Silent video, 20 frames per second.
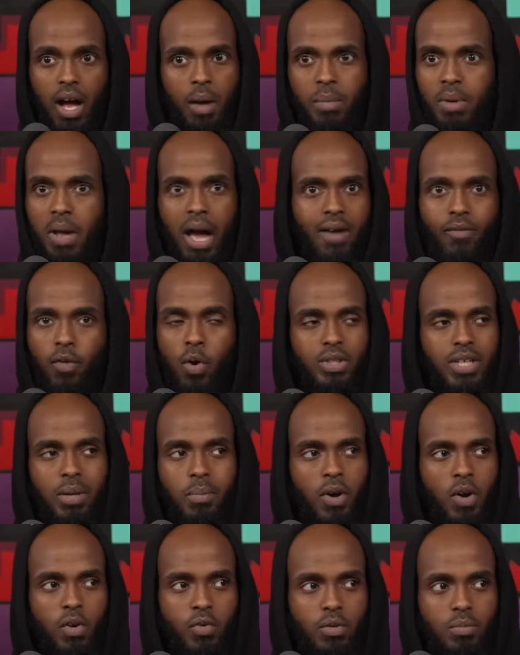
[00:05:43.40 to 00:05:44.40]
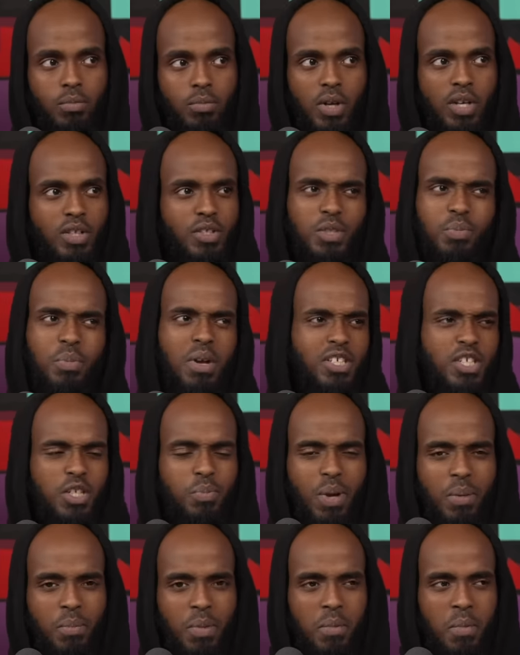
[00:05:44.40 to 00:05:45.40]
I mean, I've always had my own room. He's always had his own room. It's
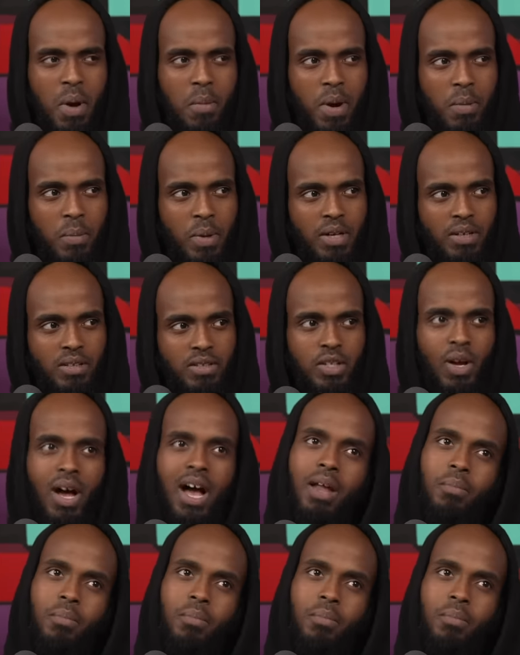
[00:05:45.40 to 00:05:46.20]
just been me and my mum. Yeah. So